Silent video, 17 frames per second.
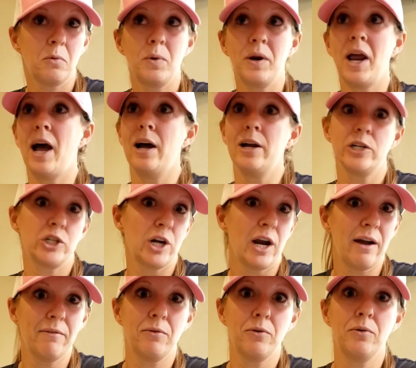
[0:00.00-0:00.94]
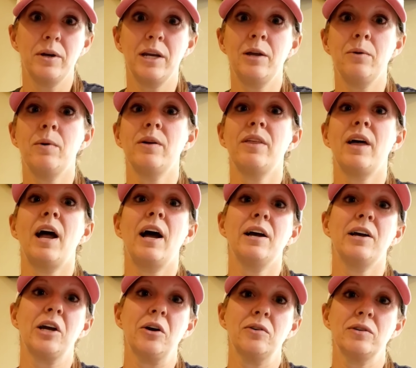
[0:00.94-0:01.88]
when I travel anywhere that
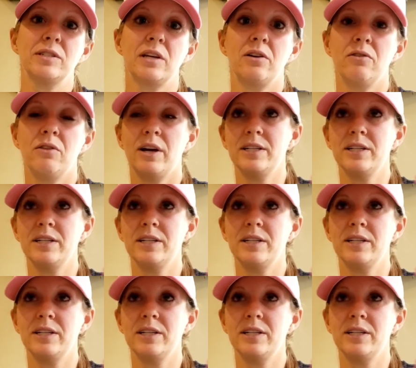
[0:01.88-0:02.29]
I go because I don't